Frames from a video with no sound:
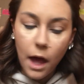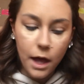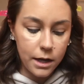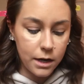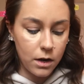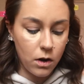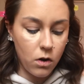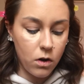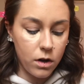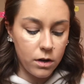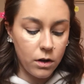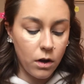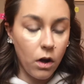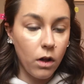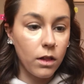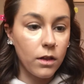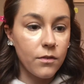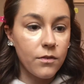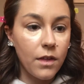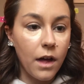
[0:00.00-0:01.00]
and on
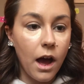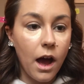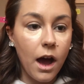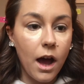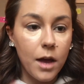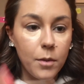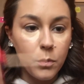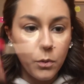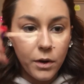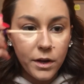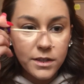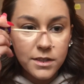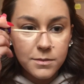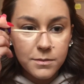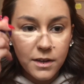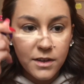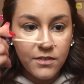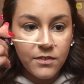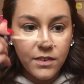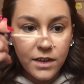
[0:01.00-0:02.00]
all of the high points of
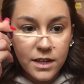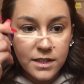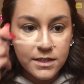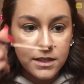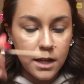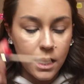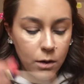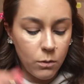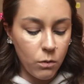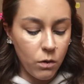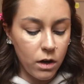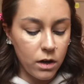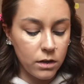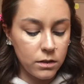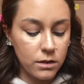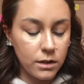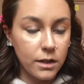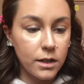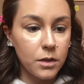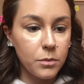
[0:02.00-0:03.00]
my face that I want
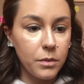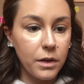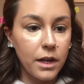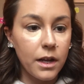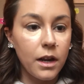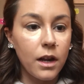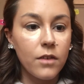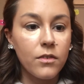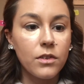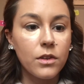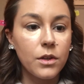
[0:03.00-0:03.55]
a little bit of